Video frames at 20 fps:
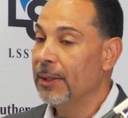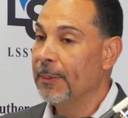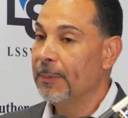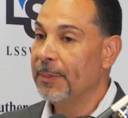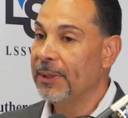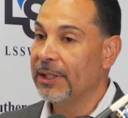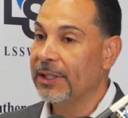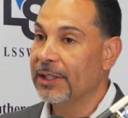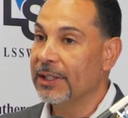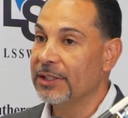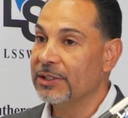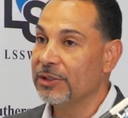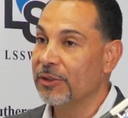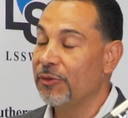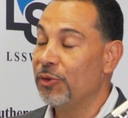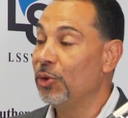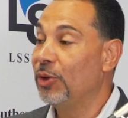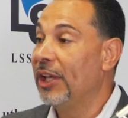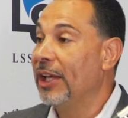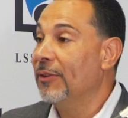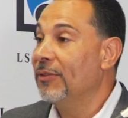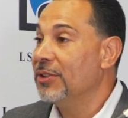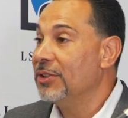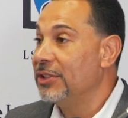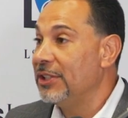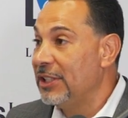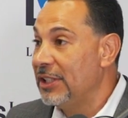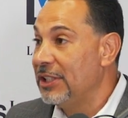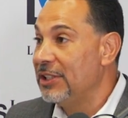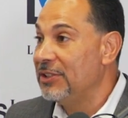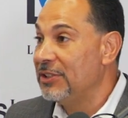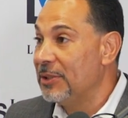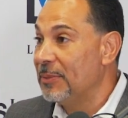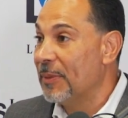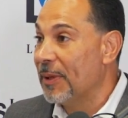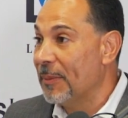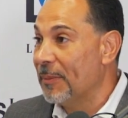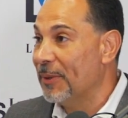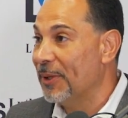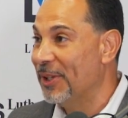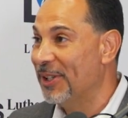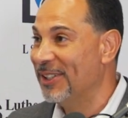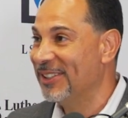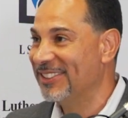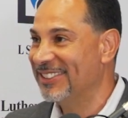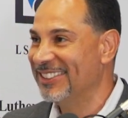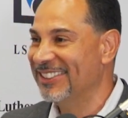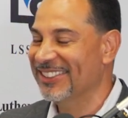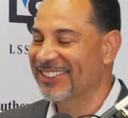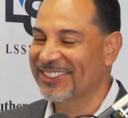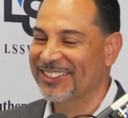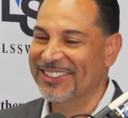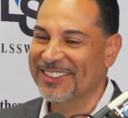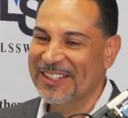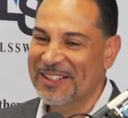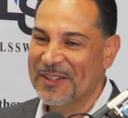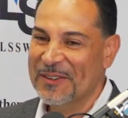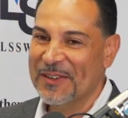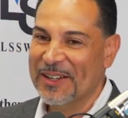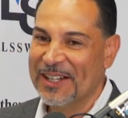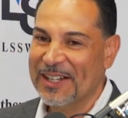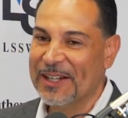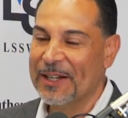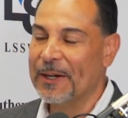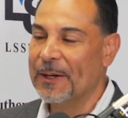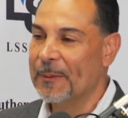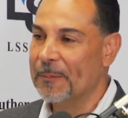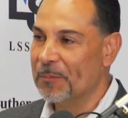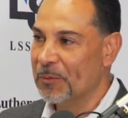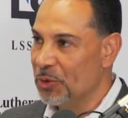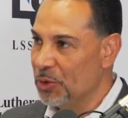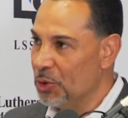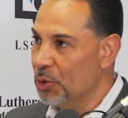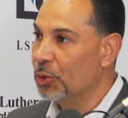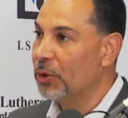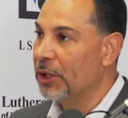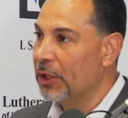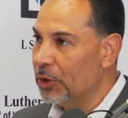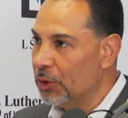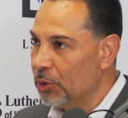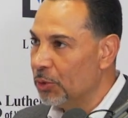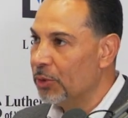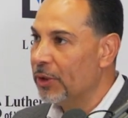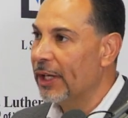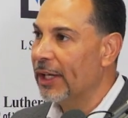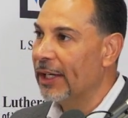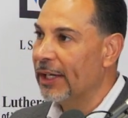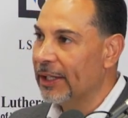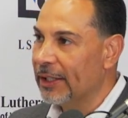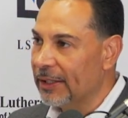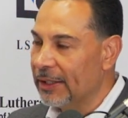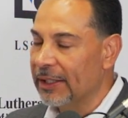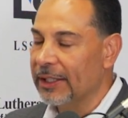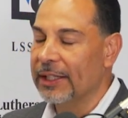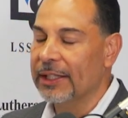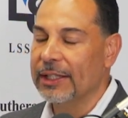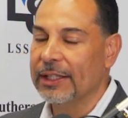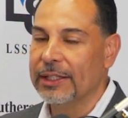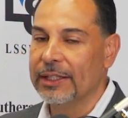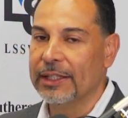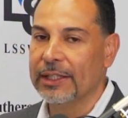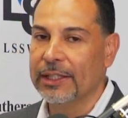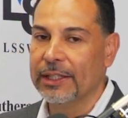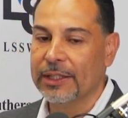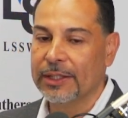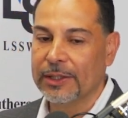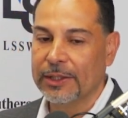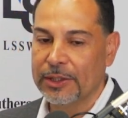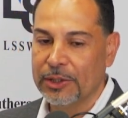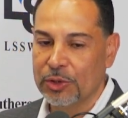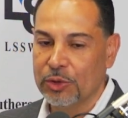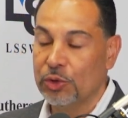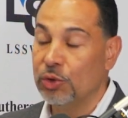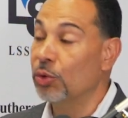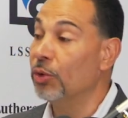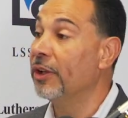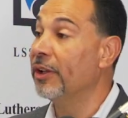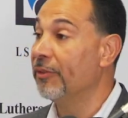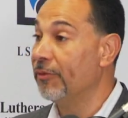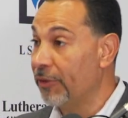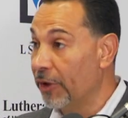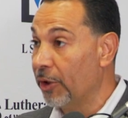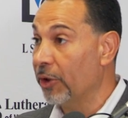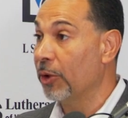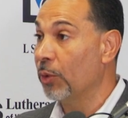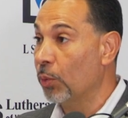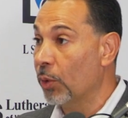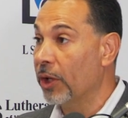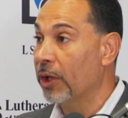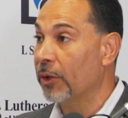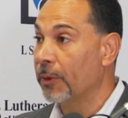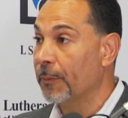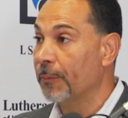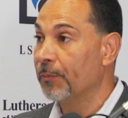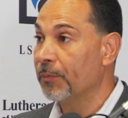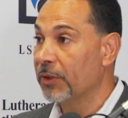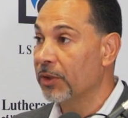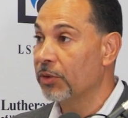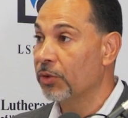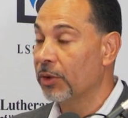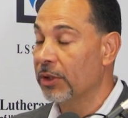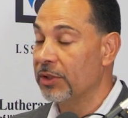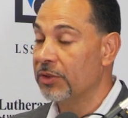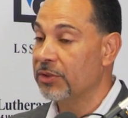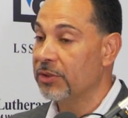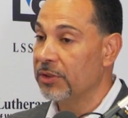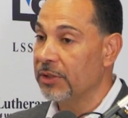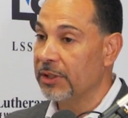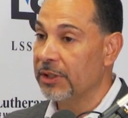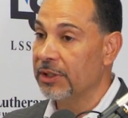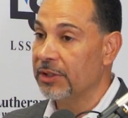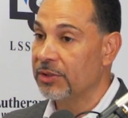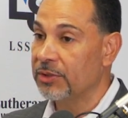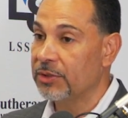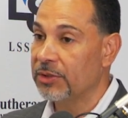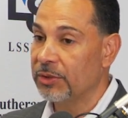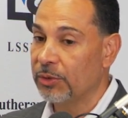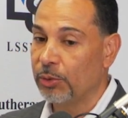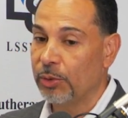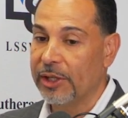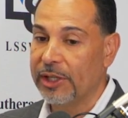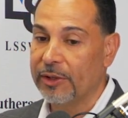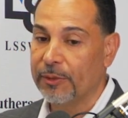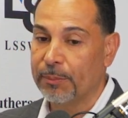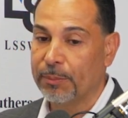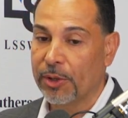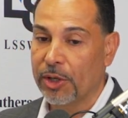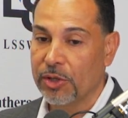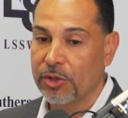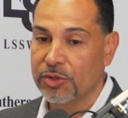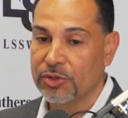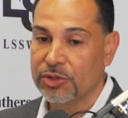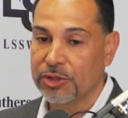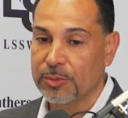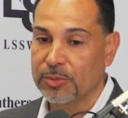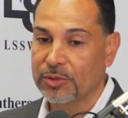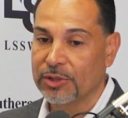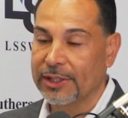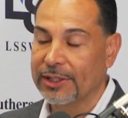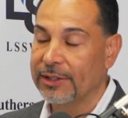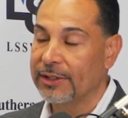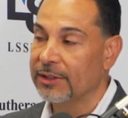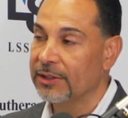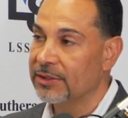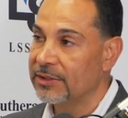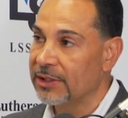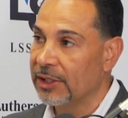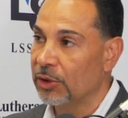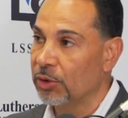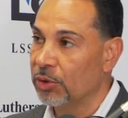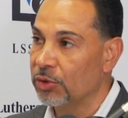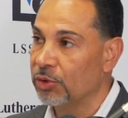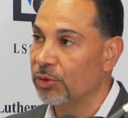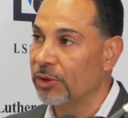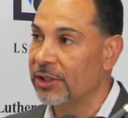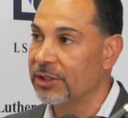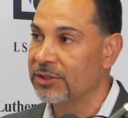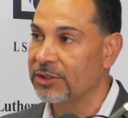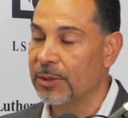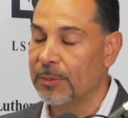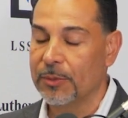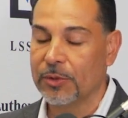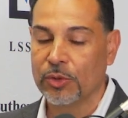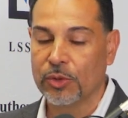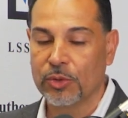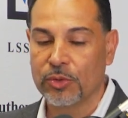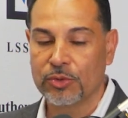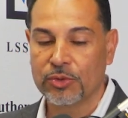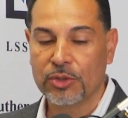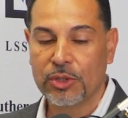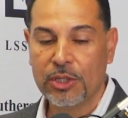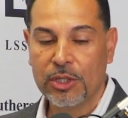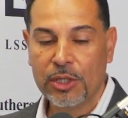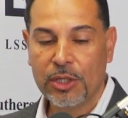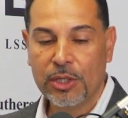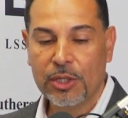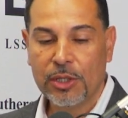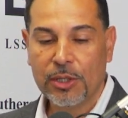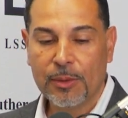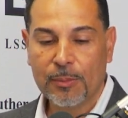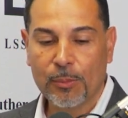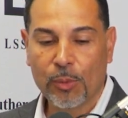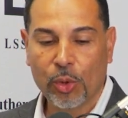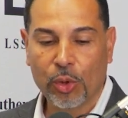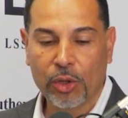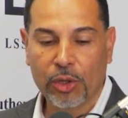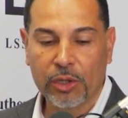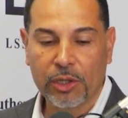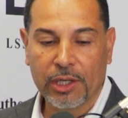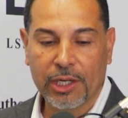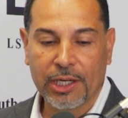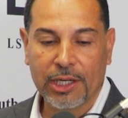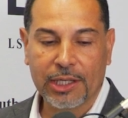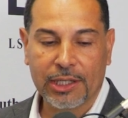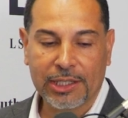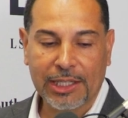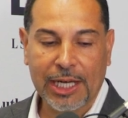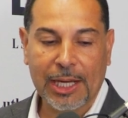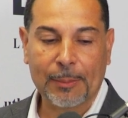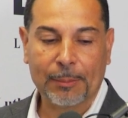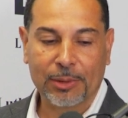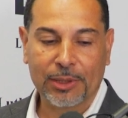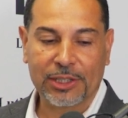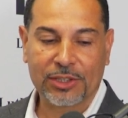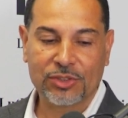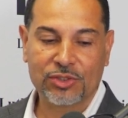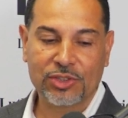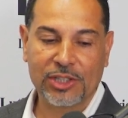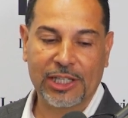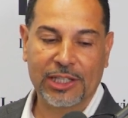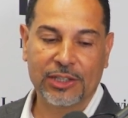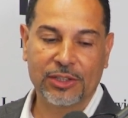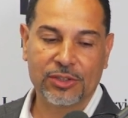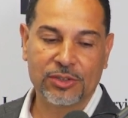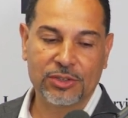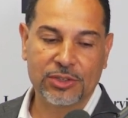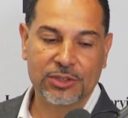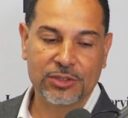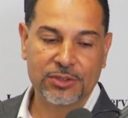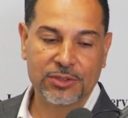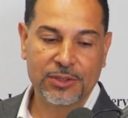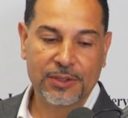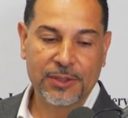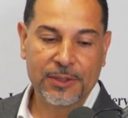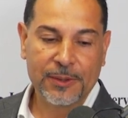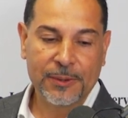Because if you gave us the easy members, you can do that, and you do it very well. So it's creative partnerships like this that'll address some of those more complex challenges.